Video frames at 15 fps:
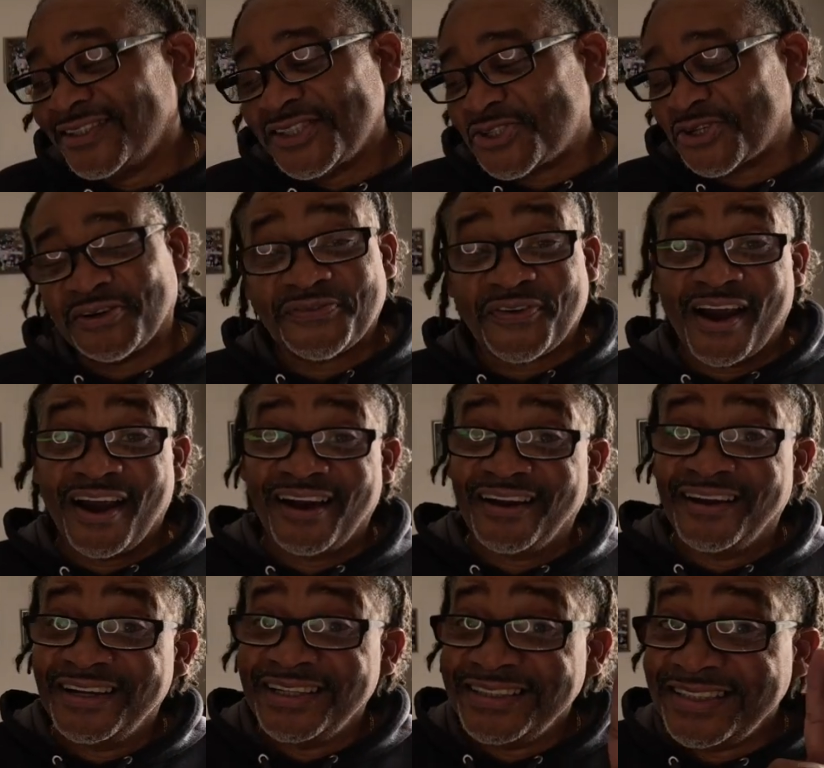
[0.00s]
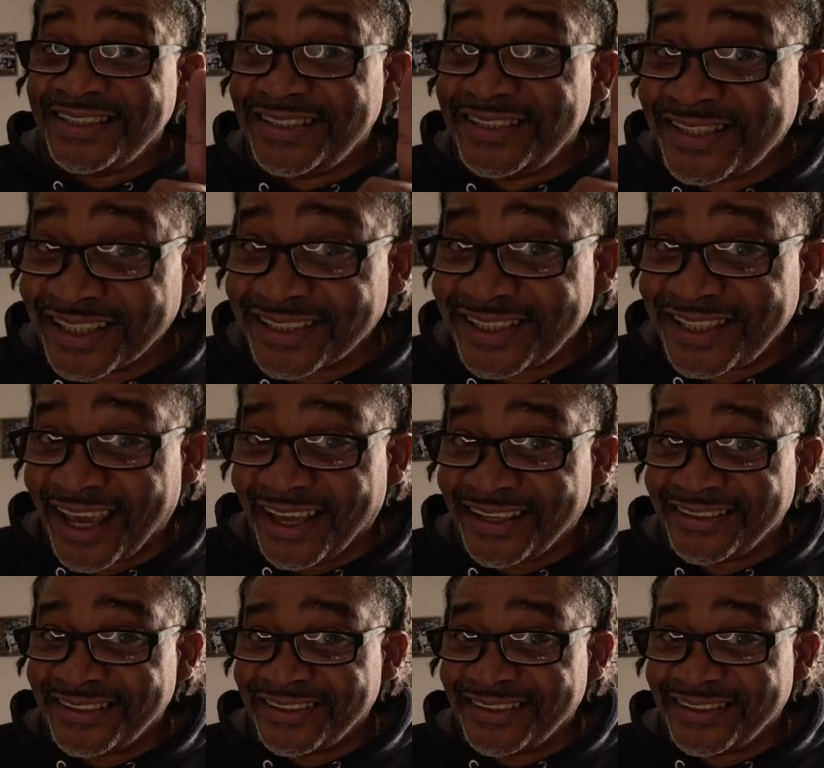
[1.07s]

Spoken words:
Surefire just yet.